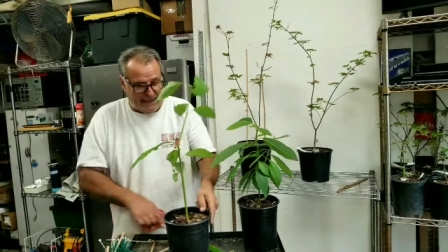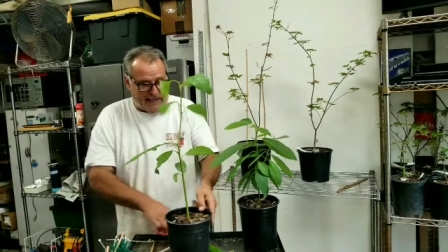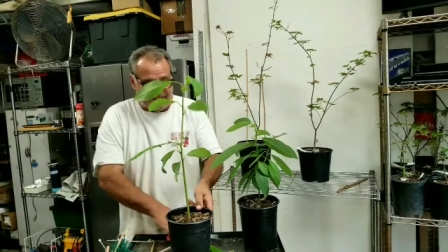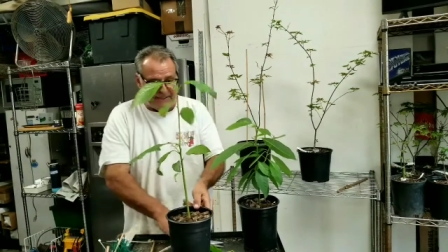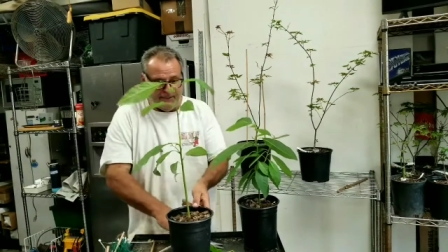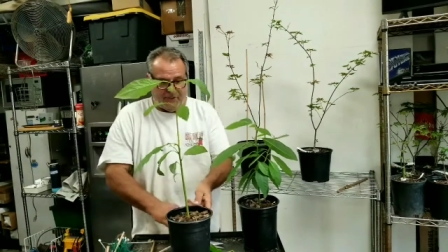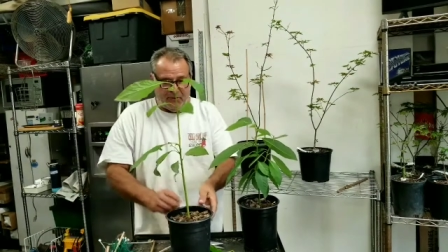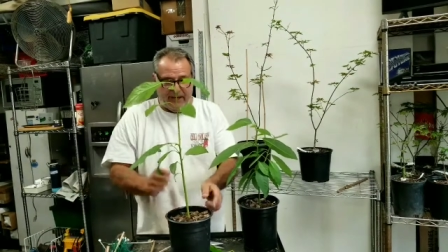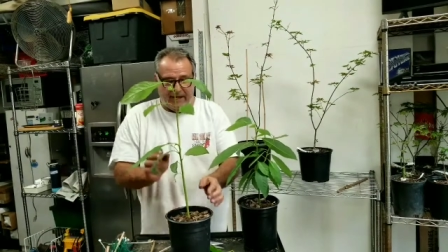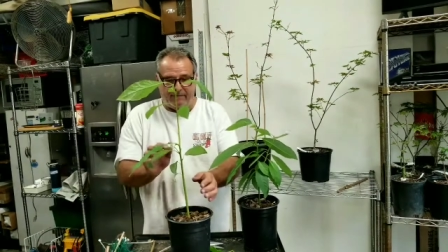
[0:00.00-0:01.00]
I still
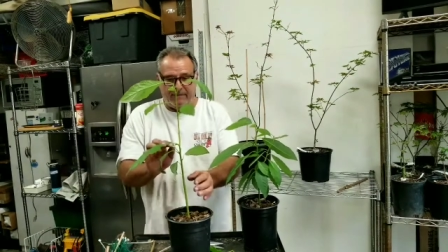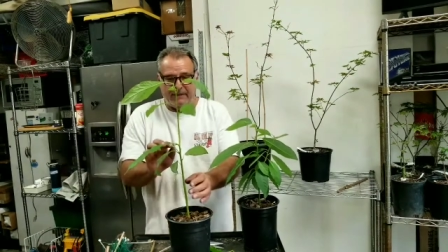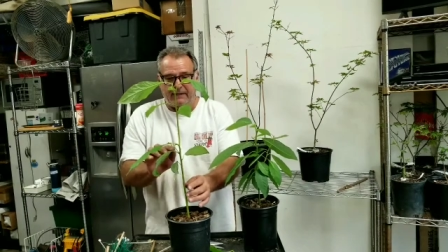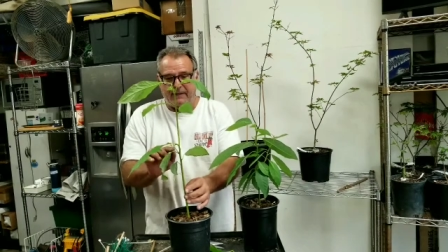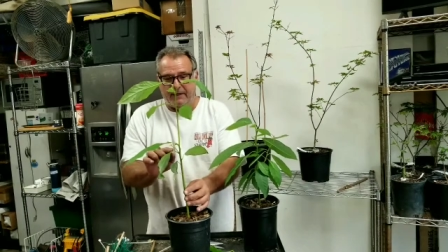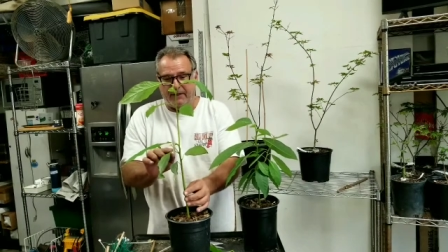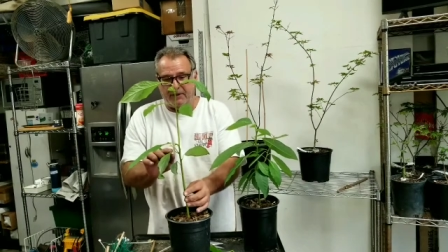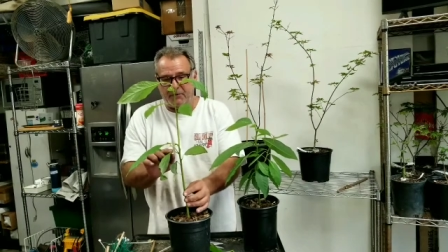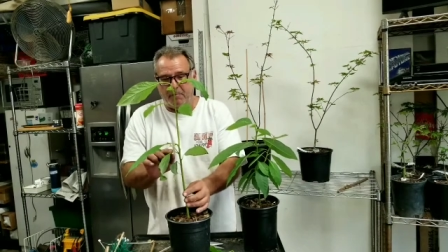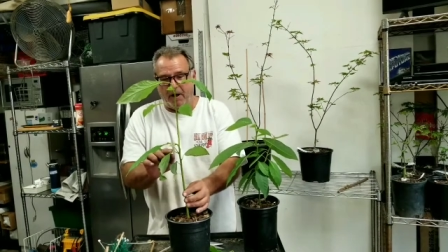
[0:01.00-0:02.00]
do have
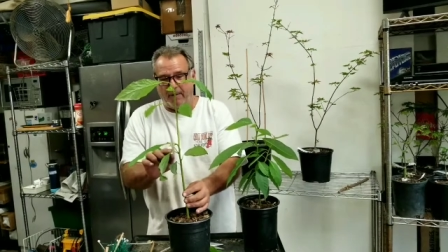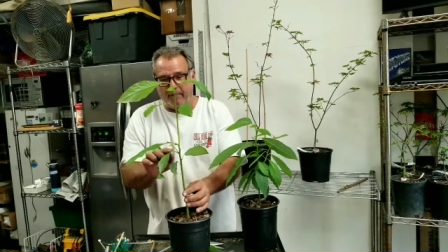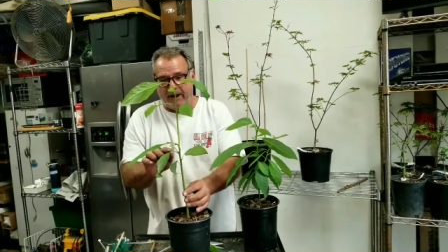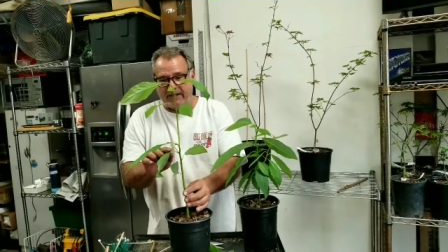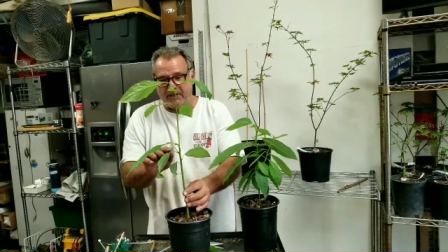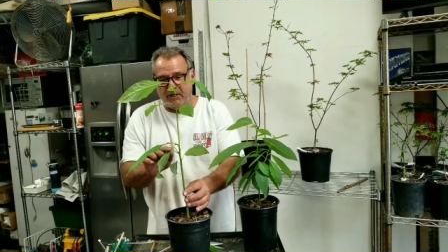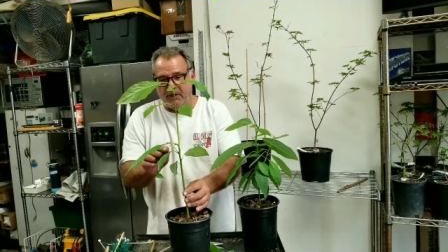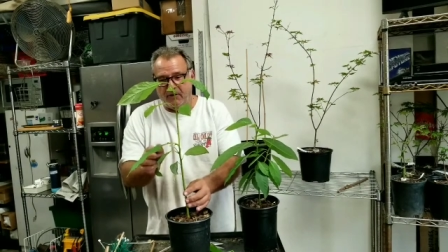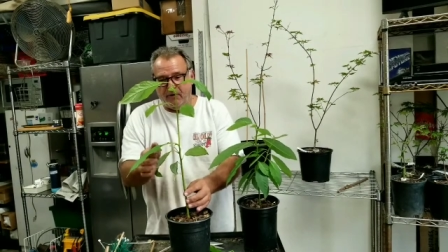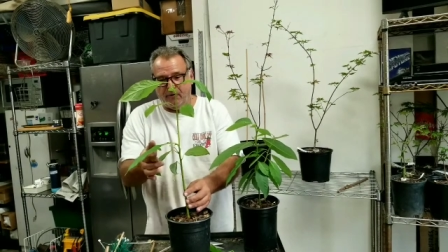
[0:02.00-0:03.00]
another small branch
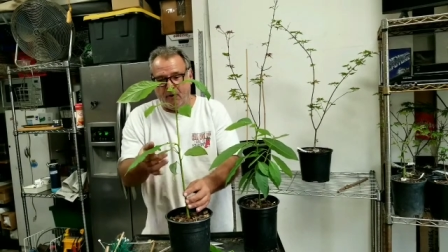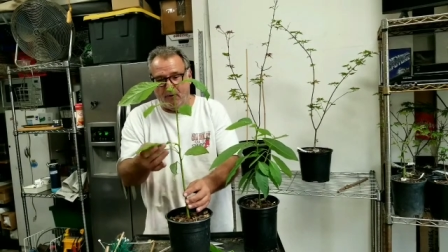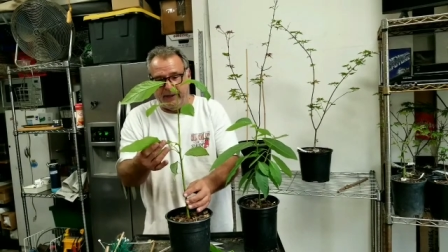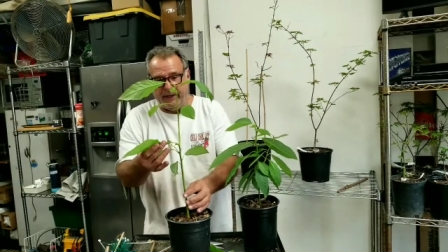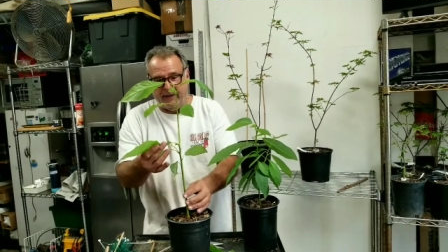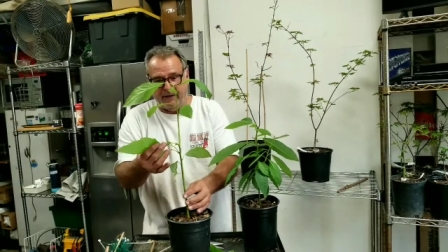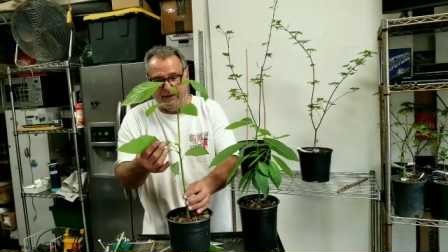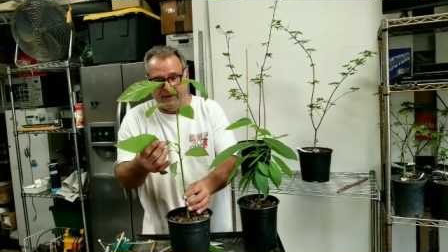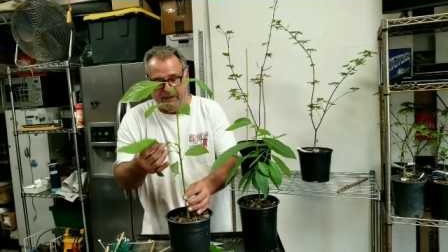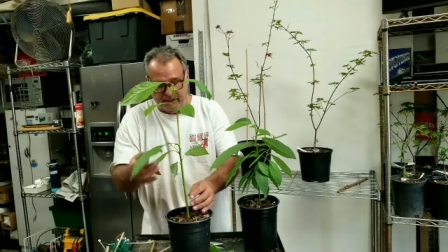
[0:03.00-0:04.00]
growing
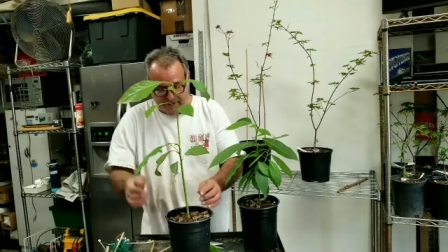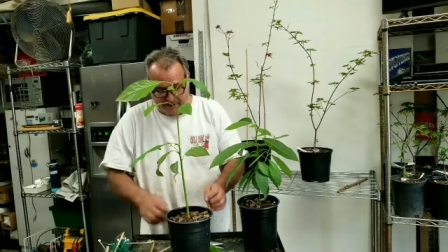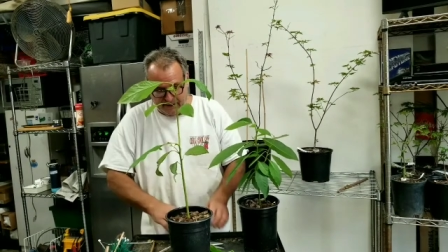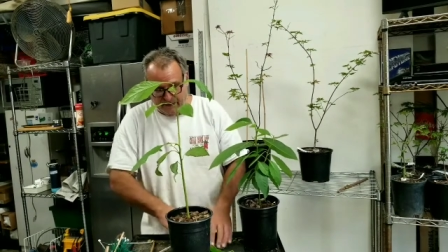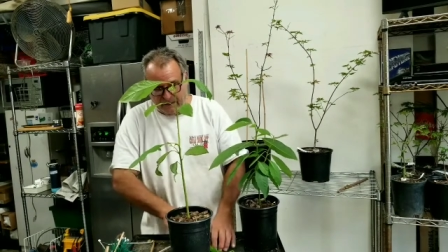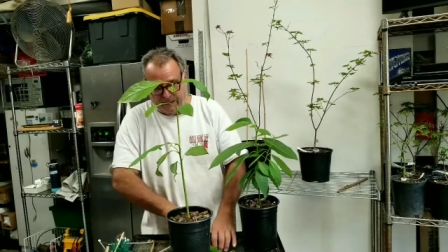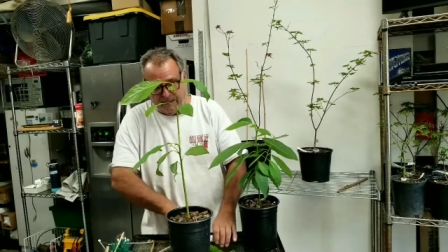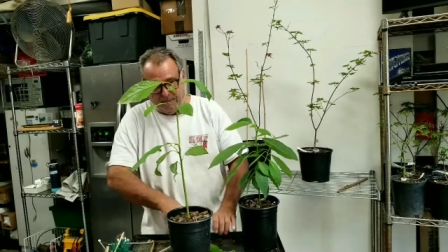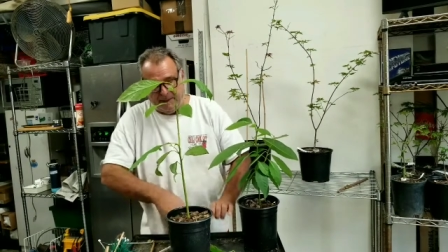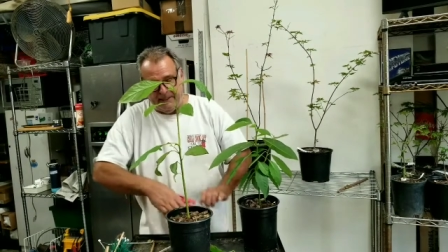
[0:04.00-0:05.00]
here, and
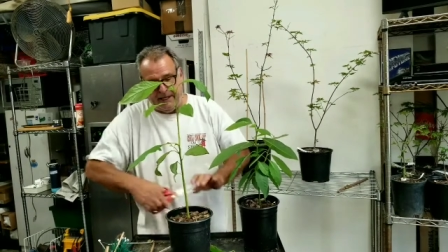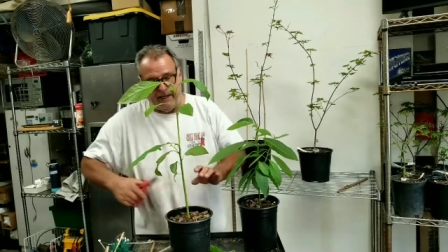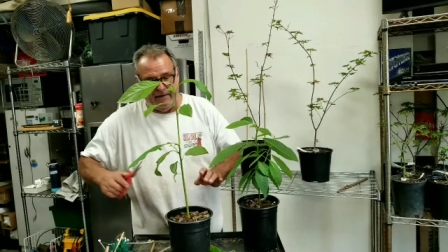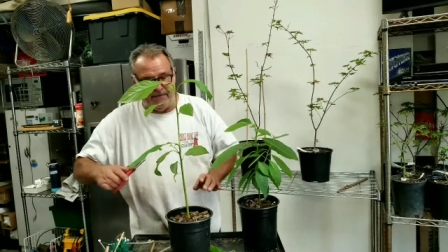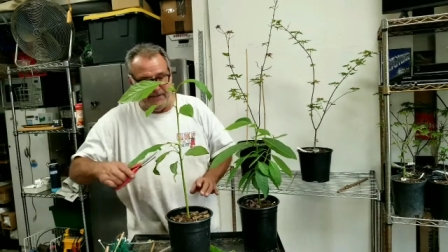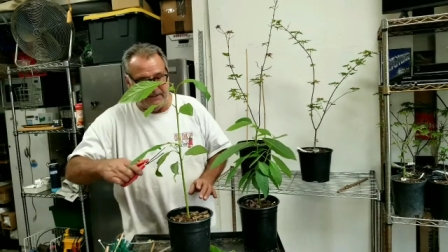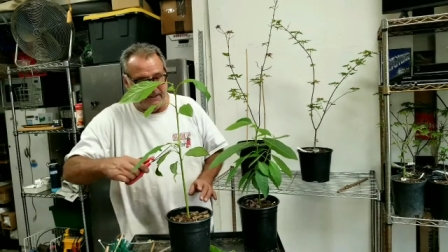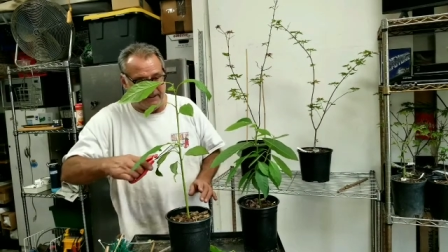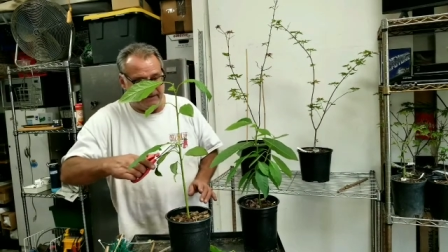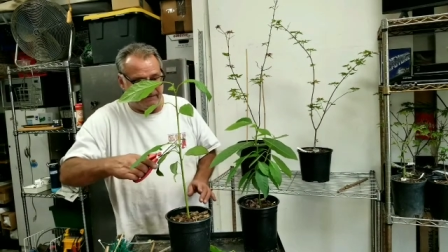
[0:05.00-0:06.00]
I'm going to take off this
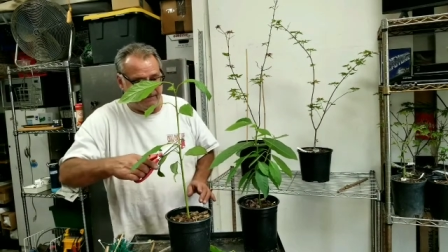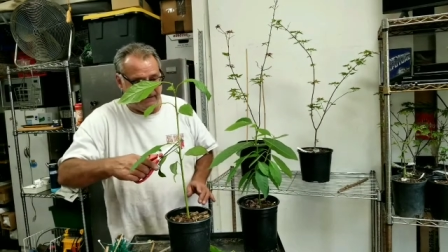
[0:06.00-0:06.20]
leaf